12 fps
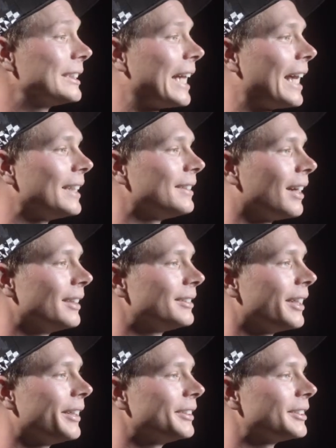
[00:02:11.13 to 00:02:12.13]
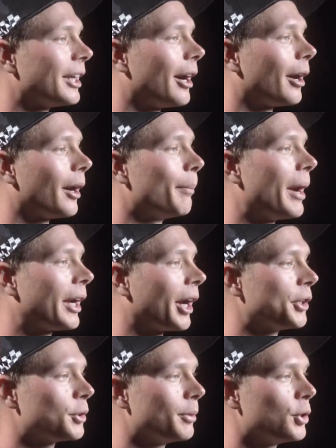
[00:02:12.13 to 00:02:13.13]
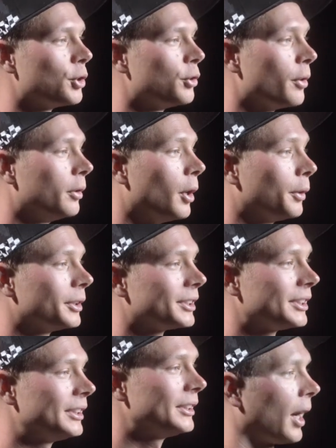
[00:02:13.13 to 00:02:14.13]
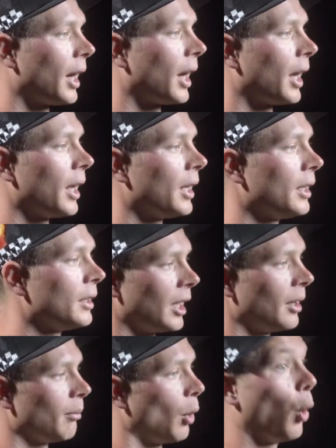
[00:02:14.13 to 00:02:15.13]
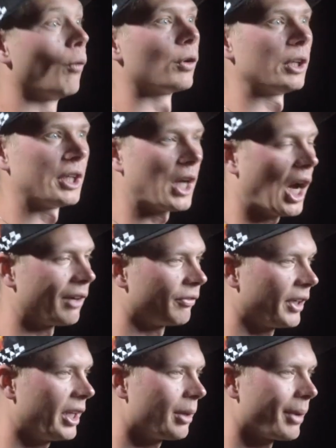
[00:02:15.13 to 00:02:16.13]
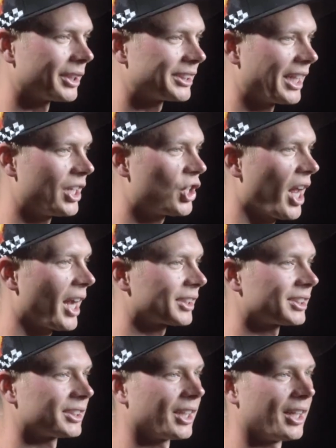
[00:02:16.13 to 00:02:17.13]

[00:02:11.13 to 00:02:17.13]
at Dante's are my contribution to the local scene. I am overly confident in my stage acts.